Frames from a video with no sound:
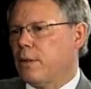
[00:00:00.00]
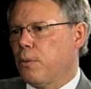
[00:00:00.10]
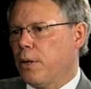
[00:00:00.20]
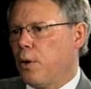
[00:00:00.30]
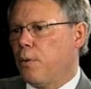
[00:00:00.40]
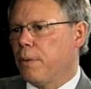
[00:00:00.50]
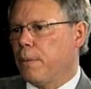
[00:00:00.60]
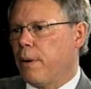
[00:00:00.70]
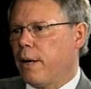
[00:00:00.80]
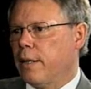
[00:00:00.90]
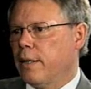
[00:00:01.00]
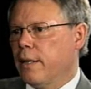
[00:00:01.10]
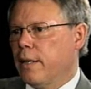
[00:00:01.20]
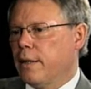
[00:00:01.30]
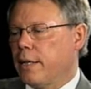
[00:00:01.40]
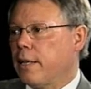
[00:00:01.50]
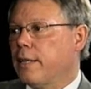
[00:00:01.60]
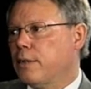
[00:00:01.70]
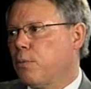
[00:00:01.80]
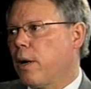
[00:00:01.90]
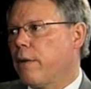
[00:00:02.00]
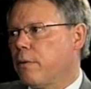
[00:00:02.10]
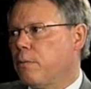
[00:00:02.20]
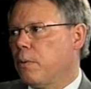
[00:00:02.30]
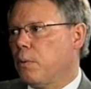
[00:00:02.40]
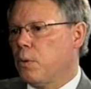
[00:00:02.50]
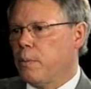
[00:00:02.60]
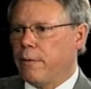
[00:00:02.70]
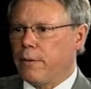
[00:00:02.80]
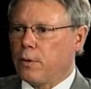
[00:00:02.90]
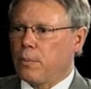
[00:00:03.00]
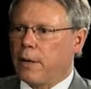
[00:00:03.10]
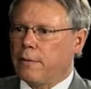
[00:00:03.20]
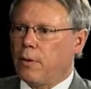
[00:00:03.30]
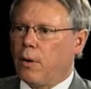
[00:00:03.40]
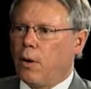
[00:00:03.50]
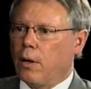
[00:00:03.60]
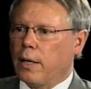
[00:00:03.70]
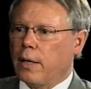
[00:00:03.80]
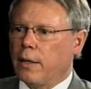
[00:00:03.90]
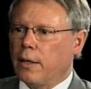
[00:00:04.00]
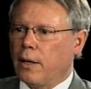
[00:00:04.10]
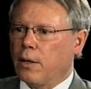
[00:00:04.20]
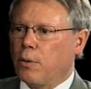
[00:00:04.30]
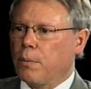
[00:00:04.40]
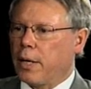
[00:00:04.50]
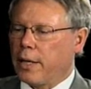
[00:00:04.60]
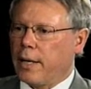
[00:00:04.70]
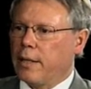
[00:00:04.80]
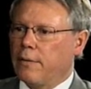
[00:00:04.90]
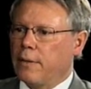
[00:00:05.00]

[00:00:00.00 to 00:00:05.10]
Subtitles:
we hope that that at least one of them will be filled by fall, and the other one by the end of